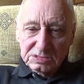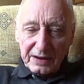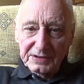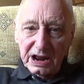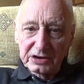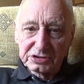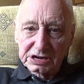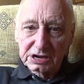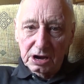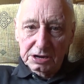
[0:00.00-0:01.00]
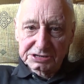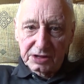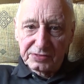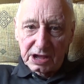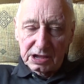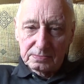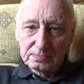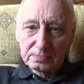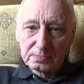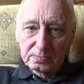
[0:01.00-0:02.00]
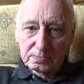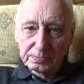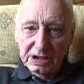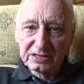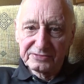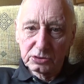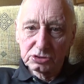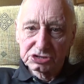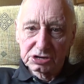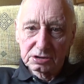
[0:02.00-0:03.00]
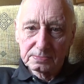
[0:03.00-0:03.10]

electric cars, aren't they? In the future.